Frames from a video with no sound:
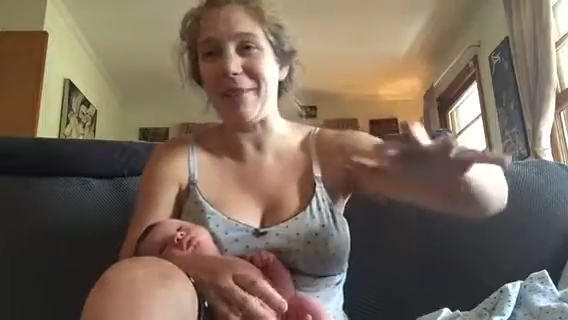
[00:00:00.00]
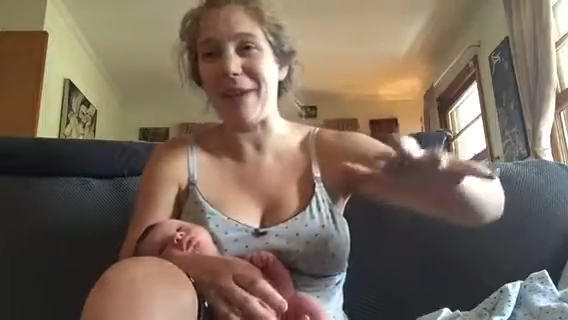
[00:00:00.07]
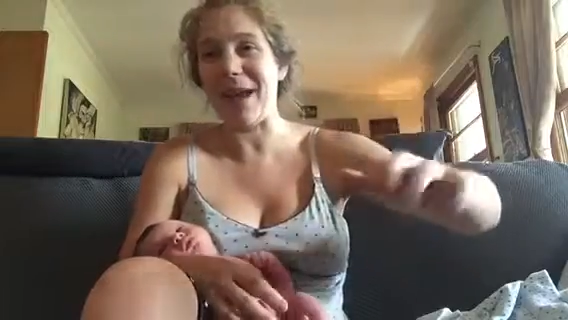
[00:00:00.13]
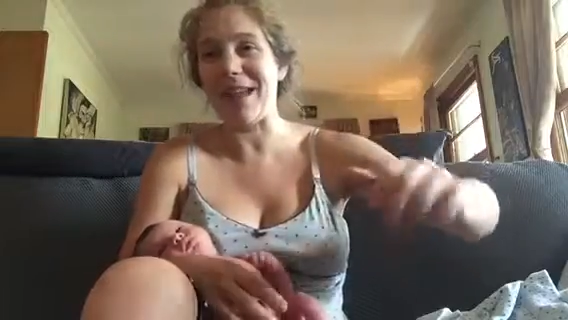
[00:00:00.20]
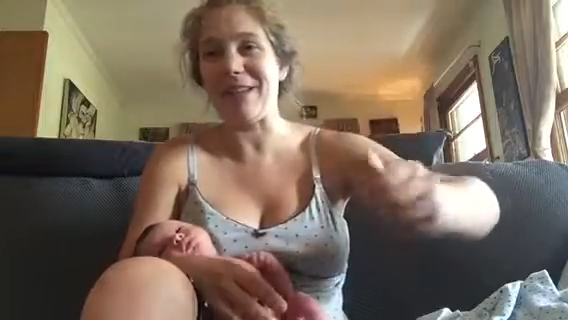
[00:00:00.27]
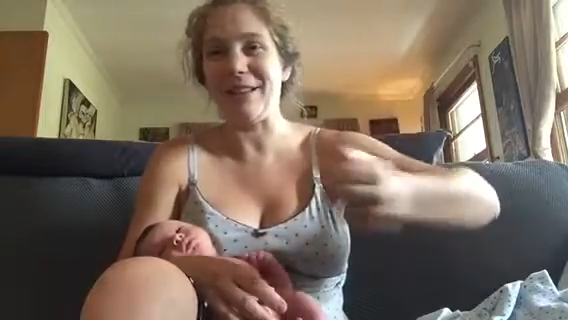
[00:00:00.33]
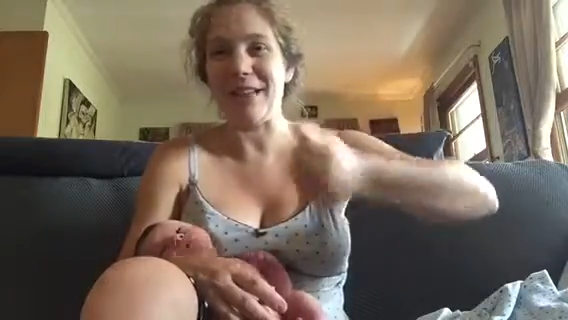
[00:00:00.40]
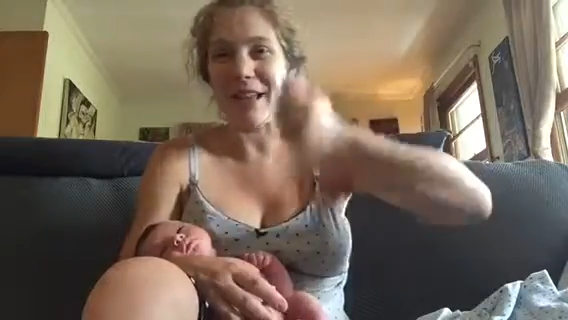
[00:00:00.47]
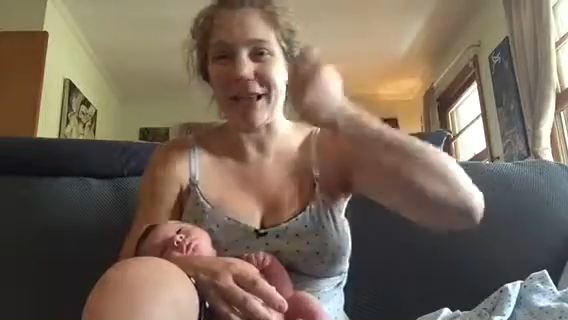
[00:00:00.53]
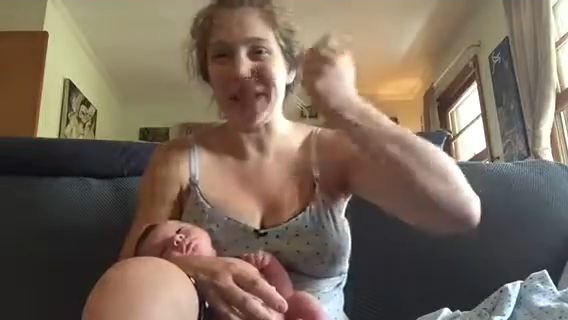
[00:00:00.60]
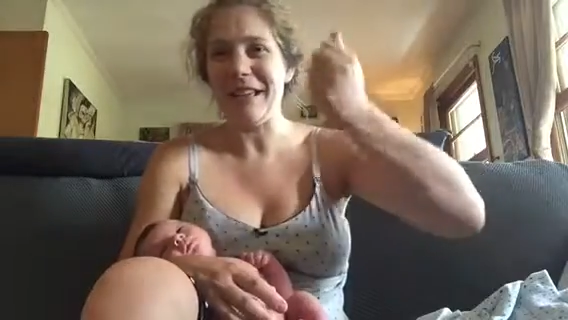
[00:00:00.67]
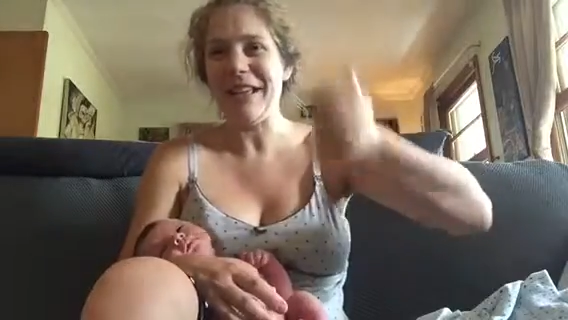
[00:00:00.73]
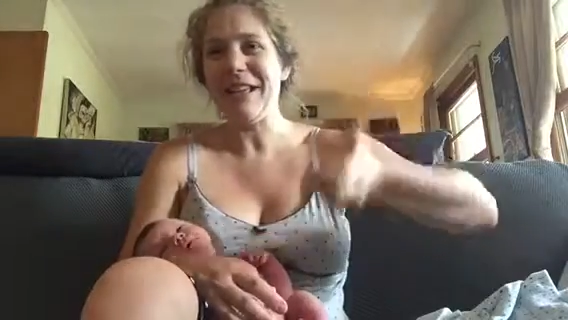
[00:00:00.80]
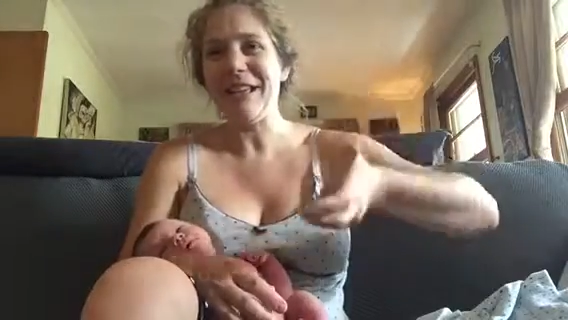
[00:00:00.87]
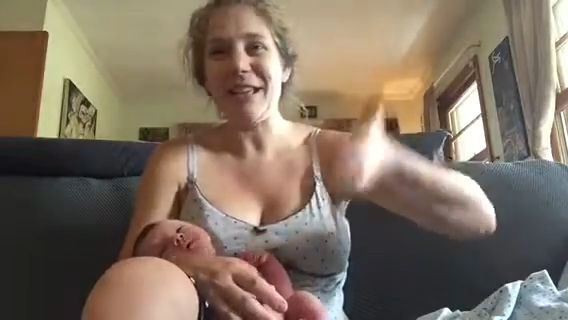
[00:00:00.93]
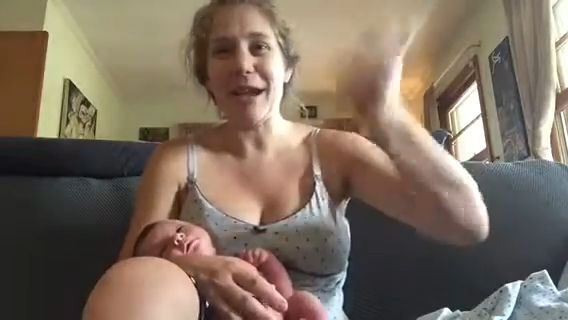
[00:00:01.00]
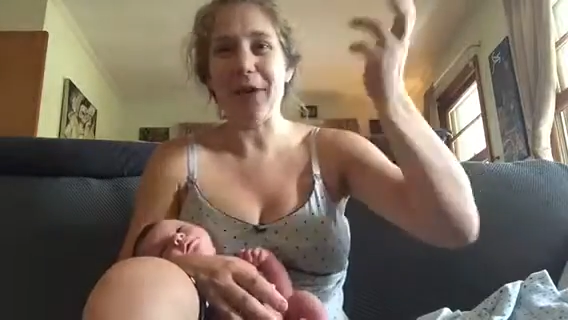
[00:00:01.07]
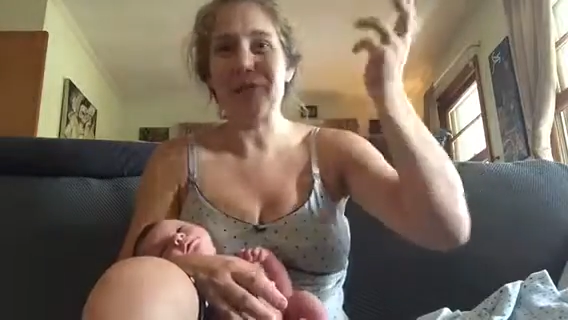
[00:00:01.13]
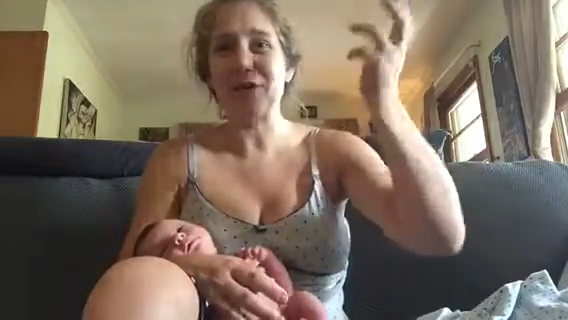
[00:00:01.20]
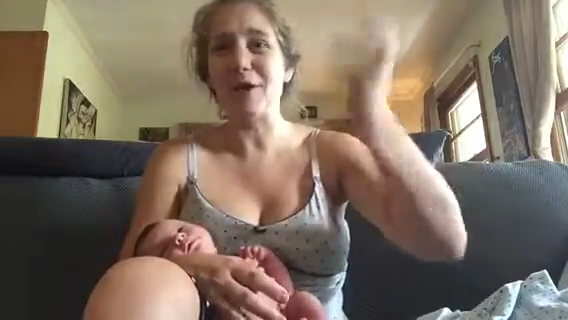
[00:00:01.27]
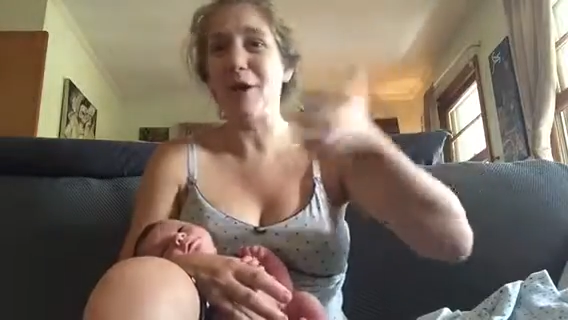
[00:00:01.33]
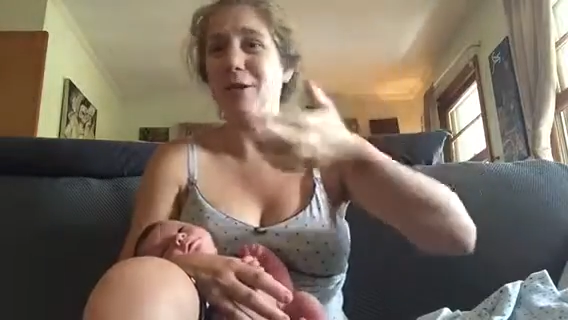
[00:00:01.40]
and we had to like take
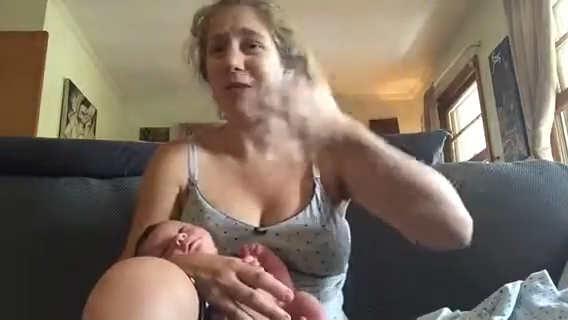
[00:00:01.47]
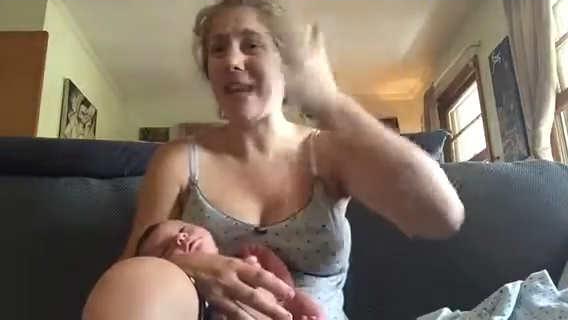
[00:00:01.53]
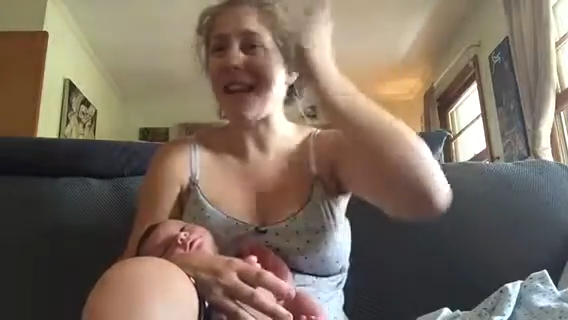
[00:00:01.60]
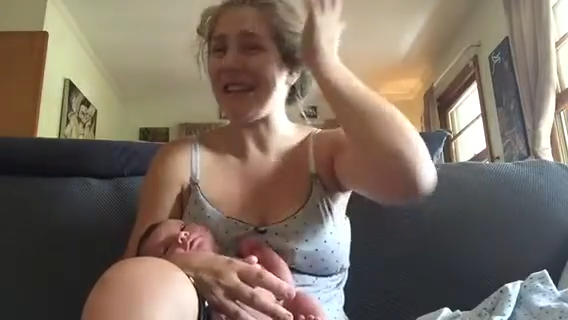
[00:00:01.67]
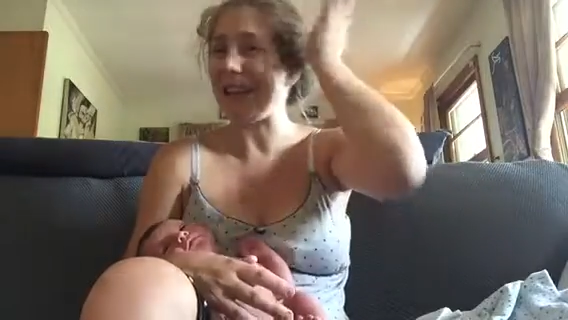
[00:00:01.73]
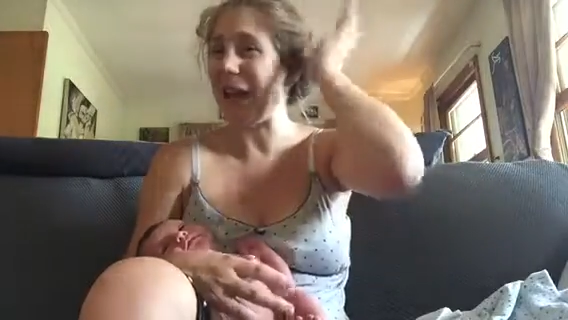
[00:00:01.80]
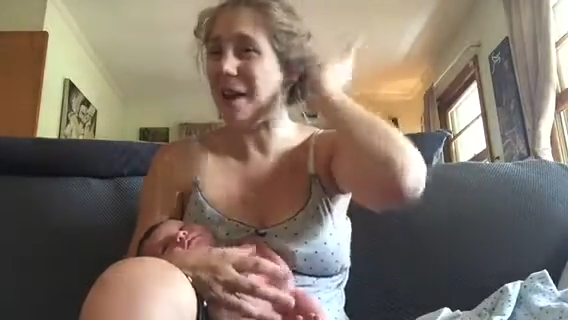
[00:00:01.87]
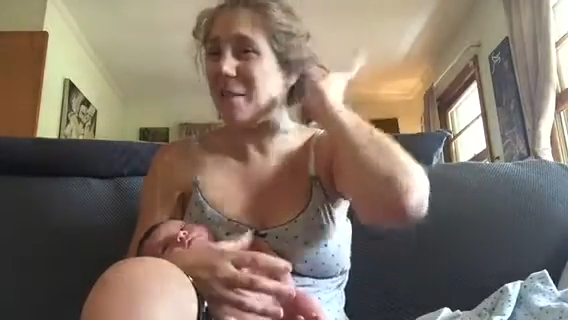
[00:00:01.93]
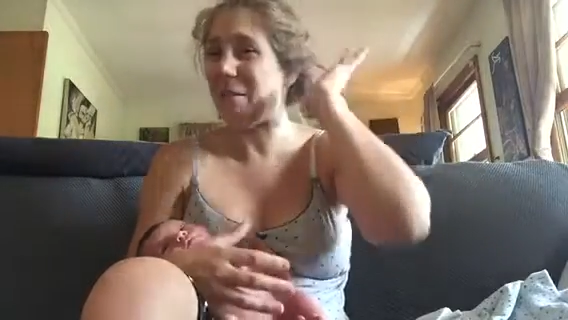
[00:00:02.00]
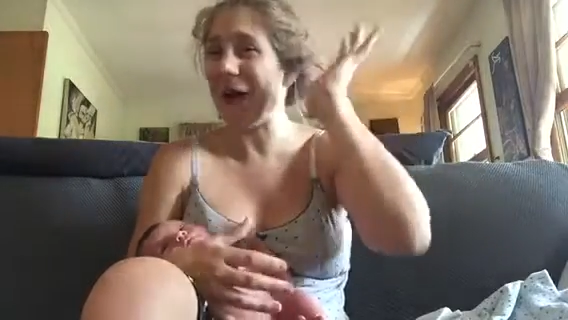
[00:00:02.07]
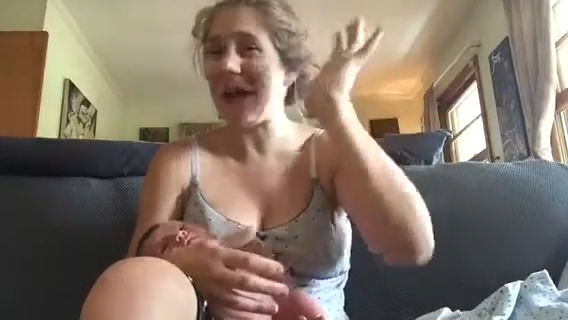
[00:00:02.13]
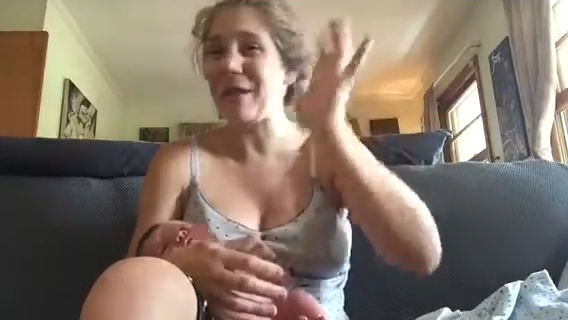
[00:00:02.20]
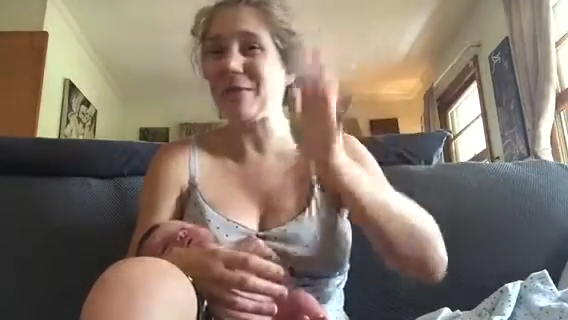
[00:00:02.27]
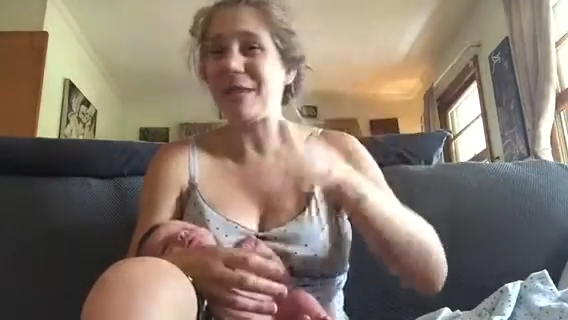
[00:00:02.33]
off his clothes. It got his head wet.